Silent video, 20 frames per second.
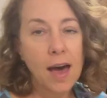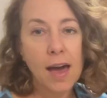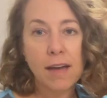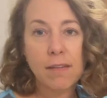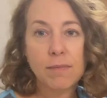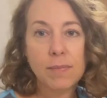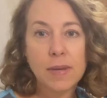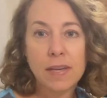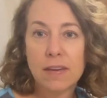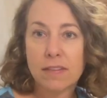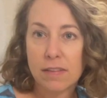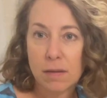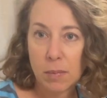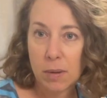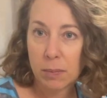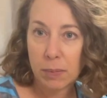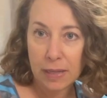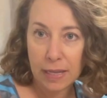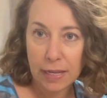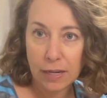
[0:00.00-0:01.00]
Because I'm
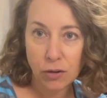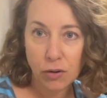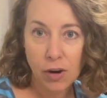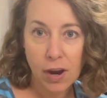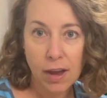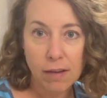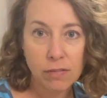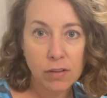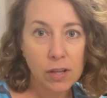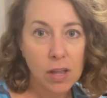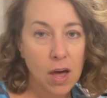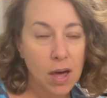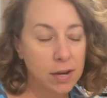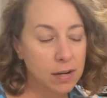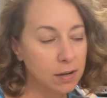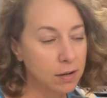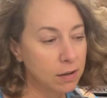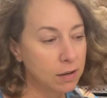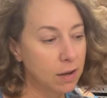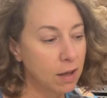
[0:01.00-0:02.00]
a planner, I've
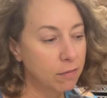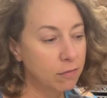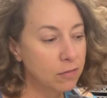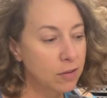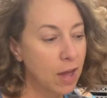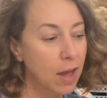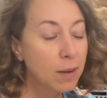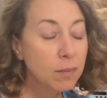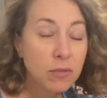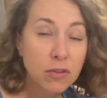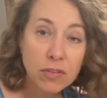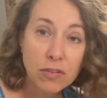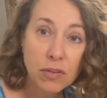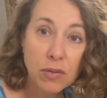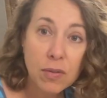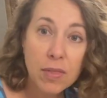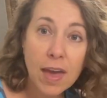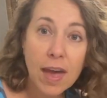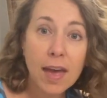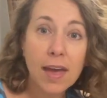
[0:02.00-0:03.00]
allotted enough time to
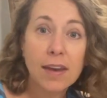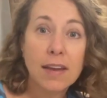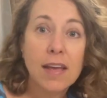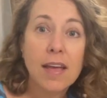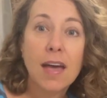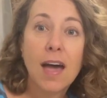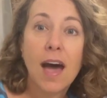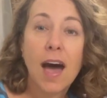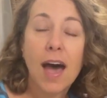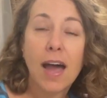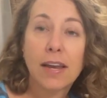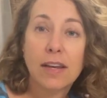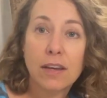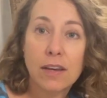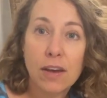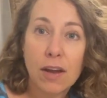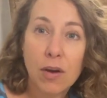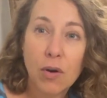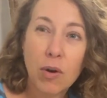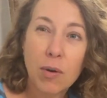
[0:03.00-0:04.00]
do that. I
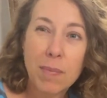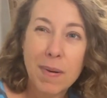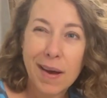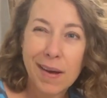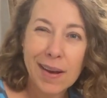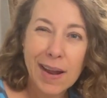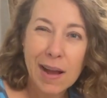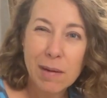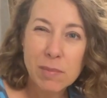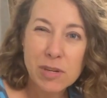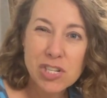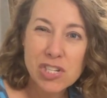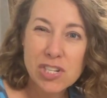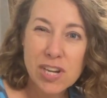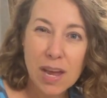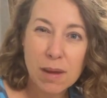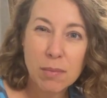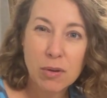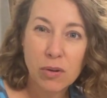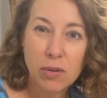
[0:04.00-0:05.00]
know about how much
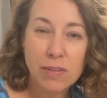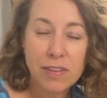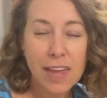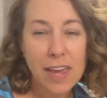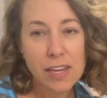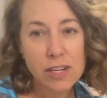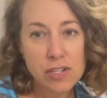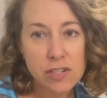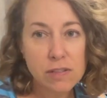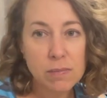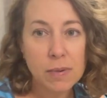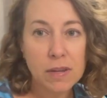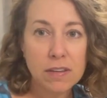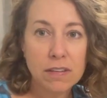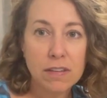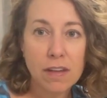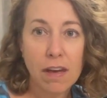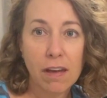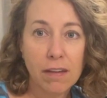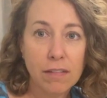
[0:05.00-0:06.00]
time it'll take just
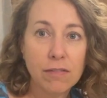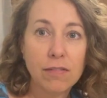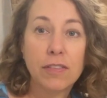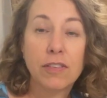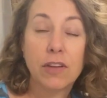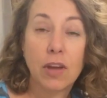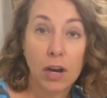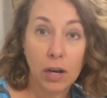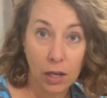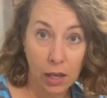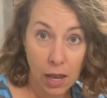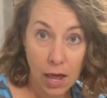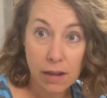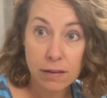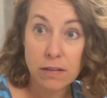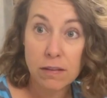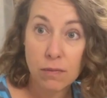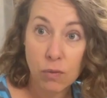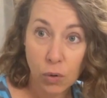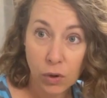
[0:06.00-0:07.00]
because I've done
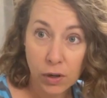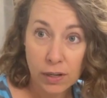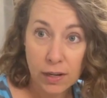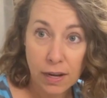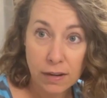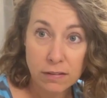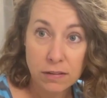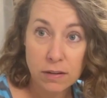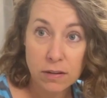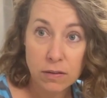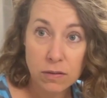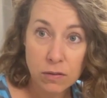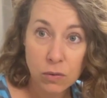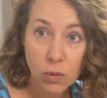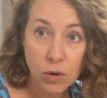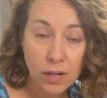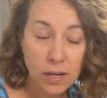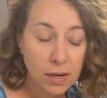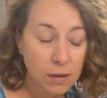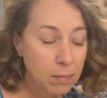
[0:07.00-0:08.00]
lots of organizing and
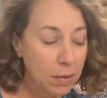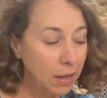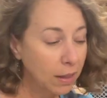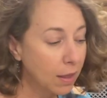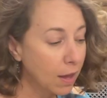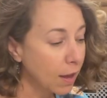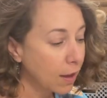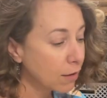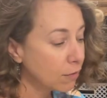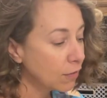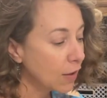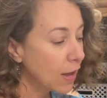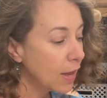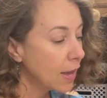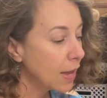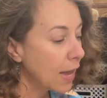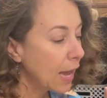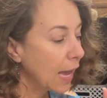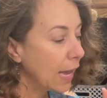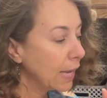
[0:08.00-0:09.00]
sorting in my life,
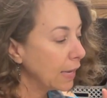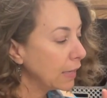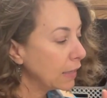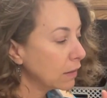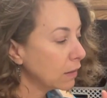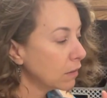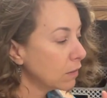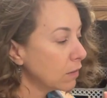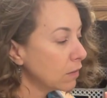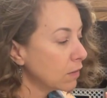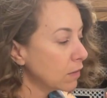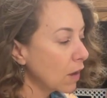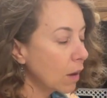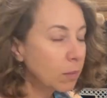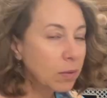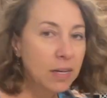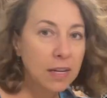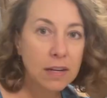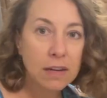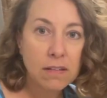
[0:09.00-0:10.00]
and I'm
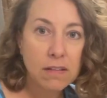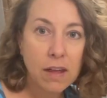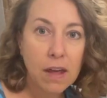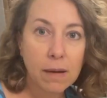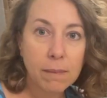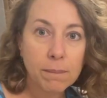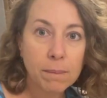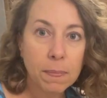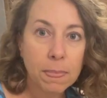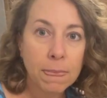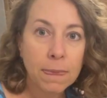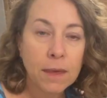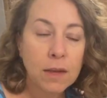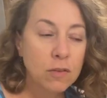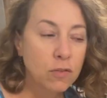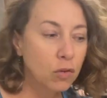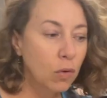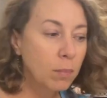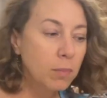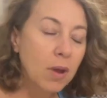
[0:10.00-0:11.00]
gonna get done.
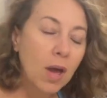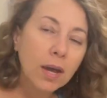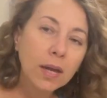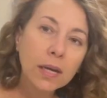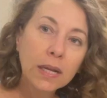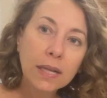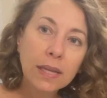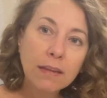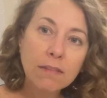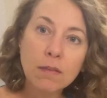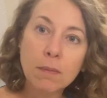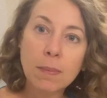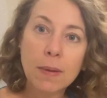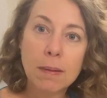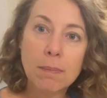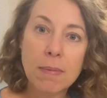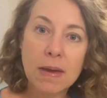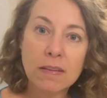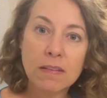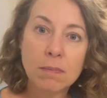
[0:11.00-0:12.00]
So I'm not gonna leave a
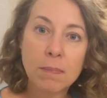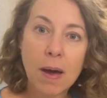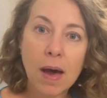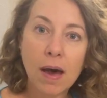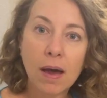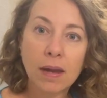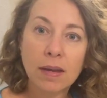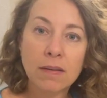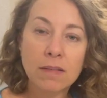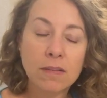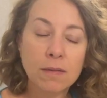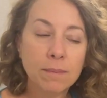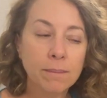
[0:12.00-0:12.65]
big mess behind.